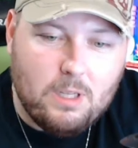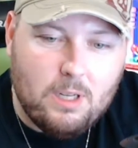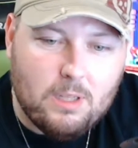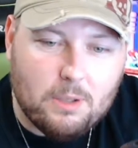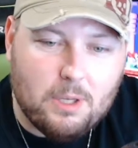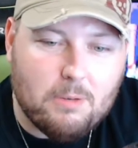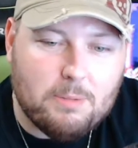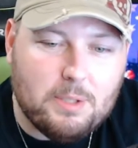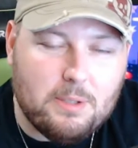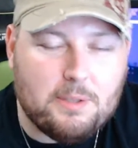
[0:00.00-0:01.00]
Look, I'm
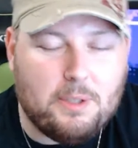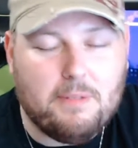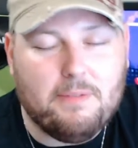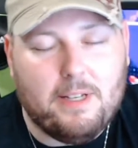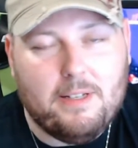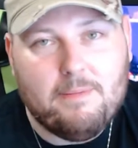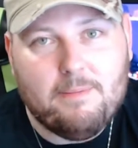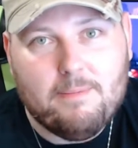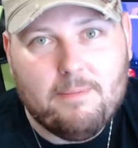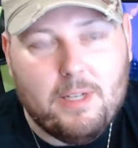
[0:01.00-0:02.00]
still a Sonic fan.
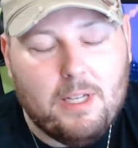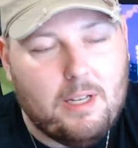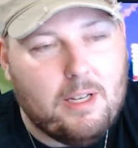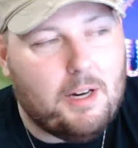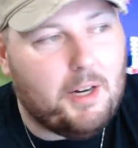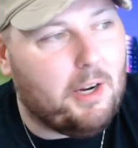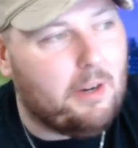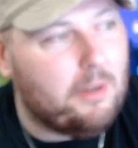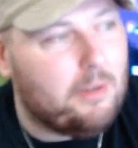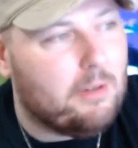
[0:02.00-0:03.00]

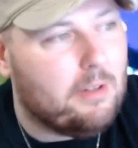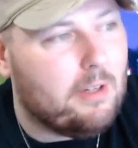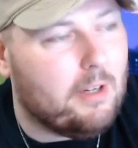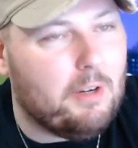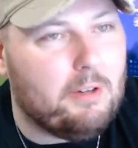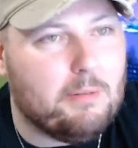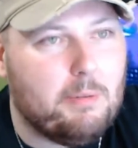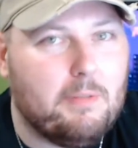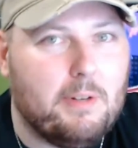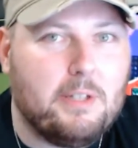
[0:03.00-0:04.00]
I know he's a
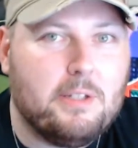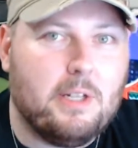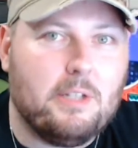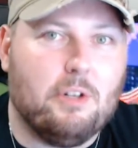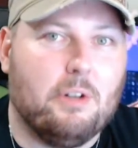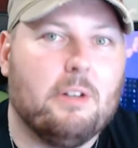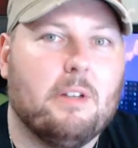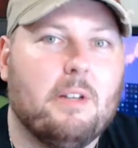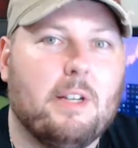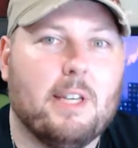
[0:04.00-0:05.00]
bit of an internet joke
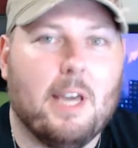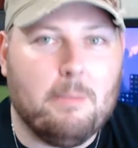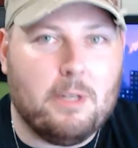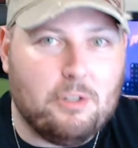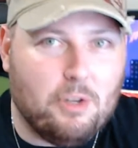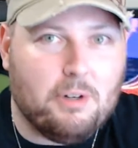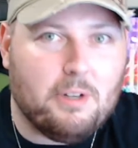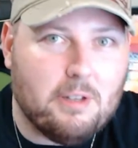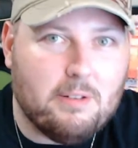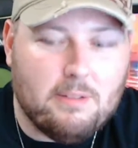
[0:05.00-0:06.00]
and a gaming joke
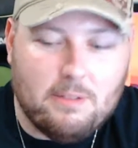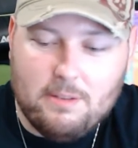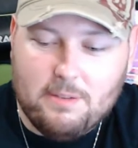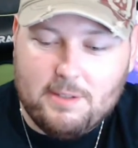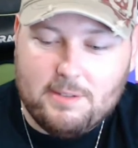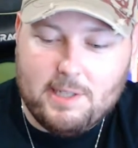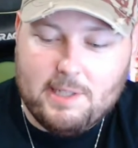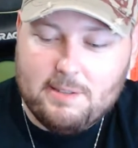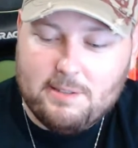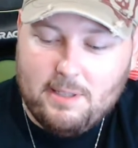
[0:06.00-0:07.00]
these
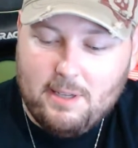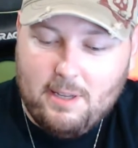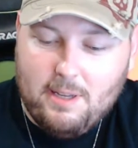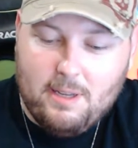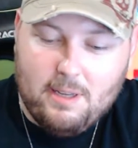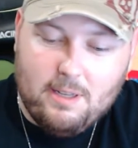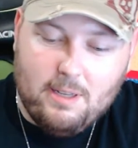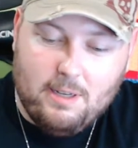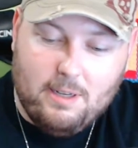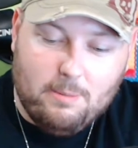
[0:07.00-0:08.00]
days,
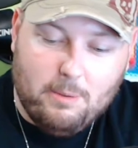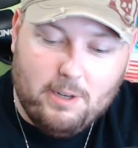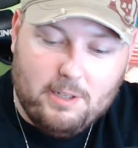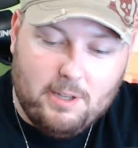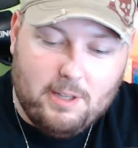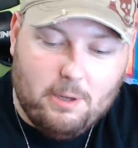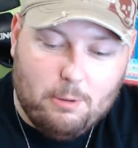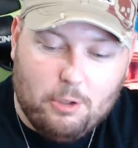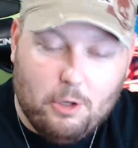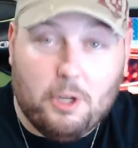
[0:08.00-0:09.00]
where, you know, that whole
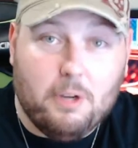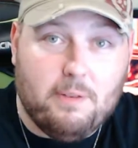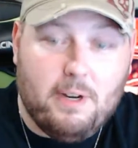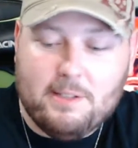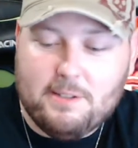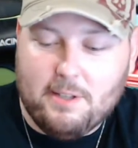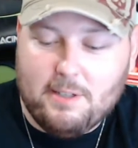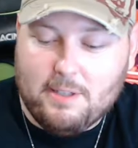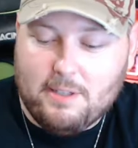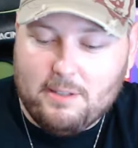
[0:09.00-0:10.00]
gotta go fast
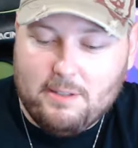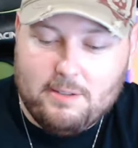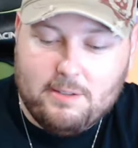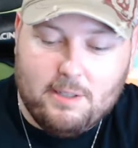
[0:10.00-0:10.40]
thing, and his